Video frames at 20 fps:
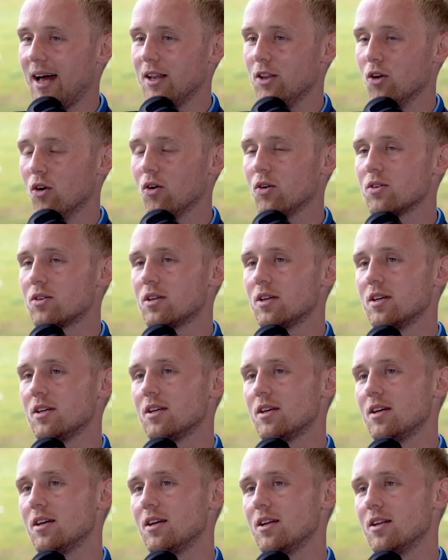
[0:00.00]
Not
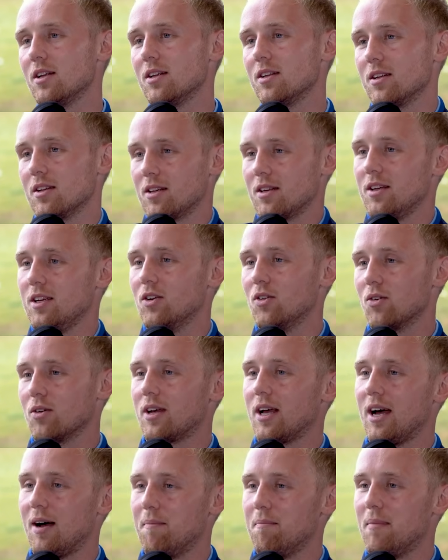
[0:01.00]
to
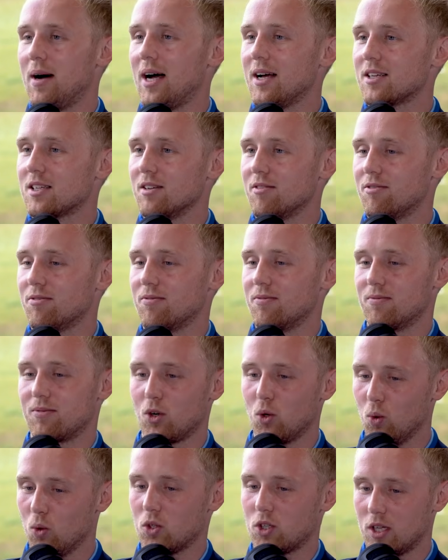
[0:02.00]
get a massive
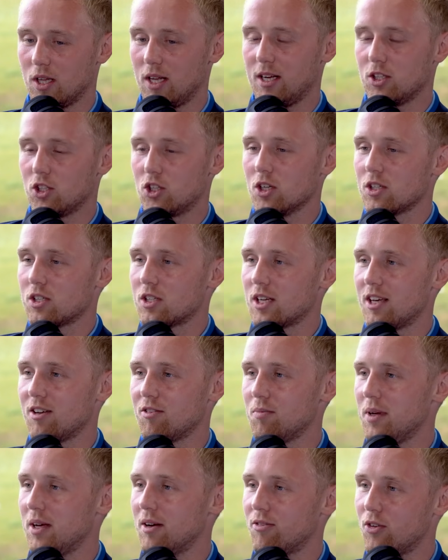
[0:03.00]
coaching, just to
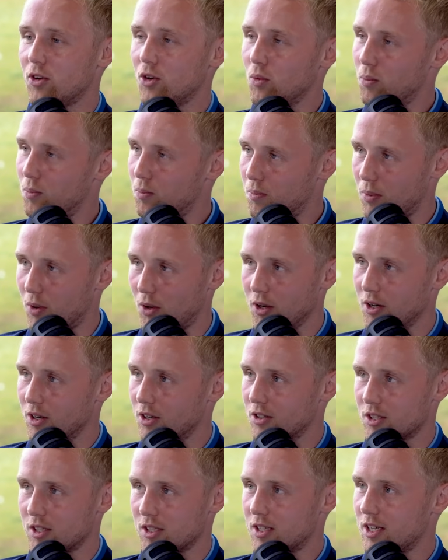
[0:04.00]
give me a few
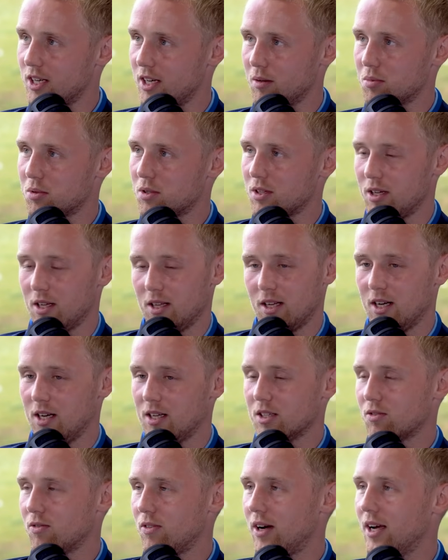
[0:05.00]
pointers and tips, and
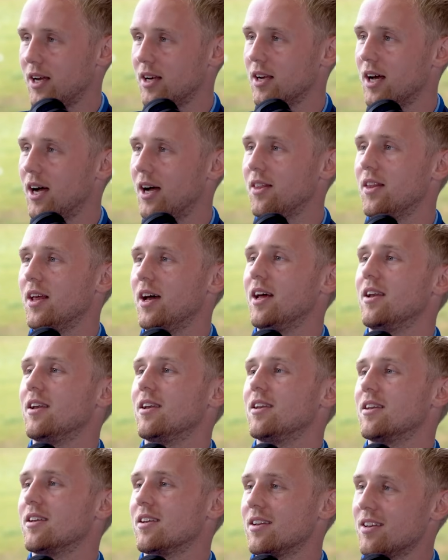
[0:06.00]
that is fine. And
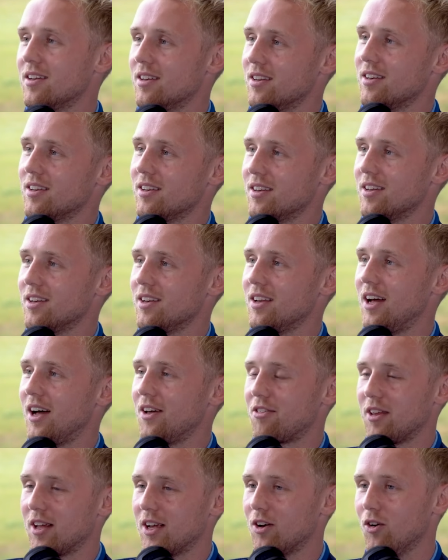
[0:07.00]
then
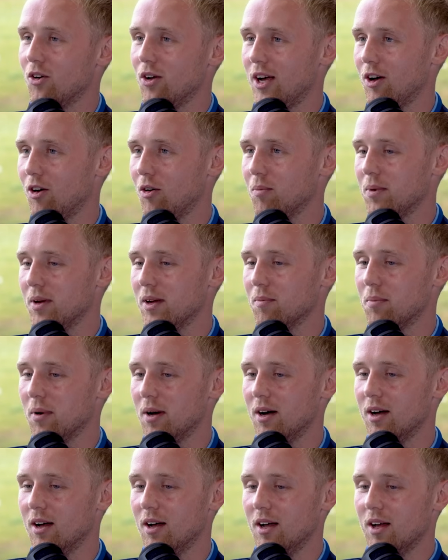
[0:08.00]
I think it will help me.
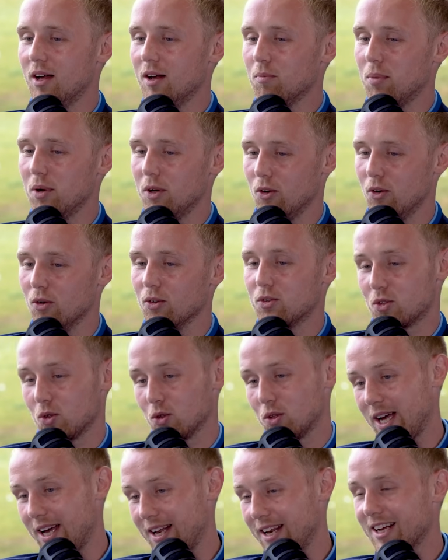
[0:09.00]
But no, so
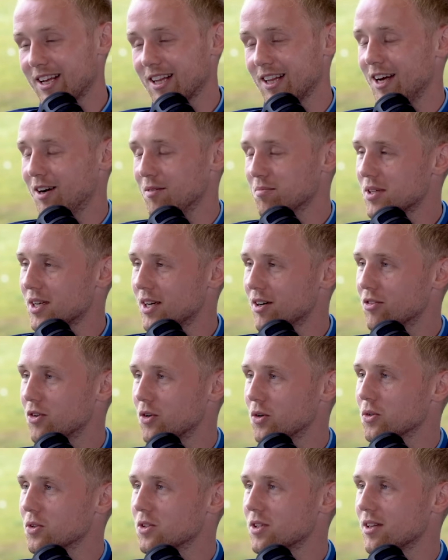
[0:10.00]
technically I'm
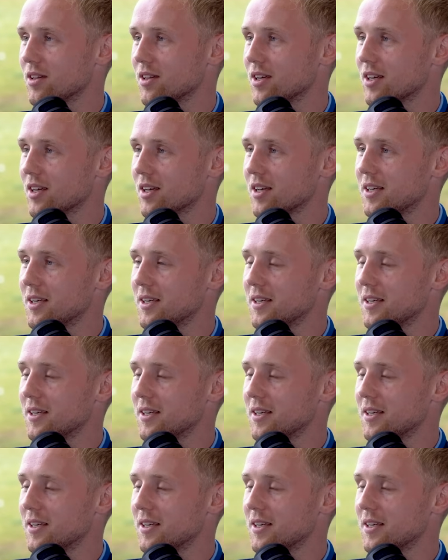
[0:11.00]
self-coached, I think.